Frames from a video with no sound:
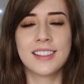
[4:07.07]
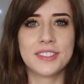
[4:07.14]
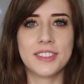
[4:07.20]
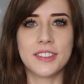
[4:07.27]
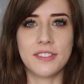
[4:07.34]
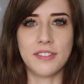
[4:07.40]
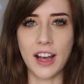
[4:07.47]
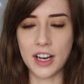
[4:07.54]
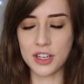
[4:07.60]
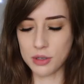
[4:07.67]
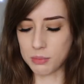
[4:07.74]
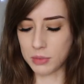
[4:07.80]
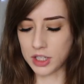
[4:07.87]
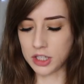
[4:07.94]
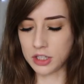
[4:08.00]
fun fact,
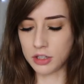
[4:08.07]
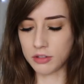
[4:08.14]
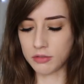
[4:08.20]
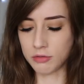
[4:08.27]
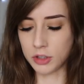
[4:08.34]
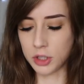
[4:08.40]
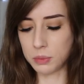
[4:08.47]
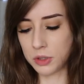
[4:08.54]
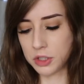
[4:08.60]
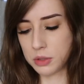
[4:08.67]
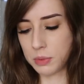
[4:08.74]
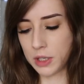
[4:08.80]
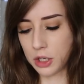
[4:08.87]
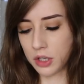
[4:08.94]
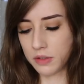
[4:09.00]
my room used
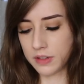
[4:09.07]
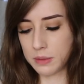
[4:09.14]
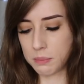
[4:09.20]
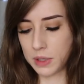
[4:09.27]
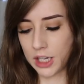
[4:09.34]
to be covered in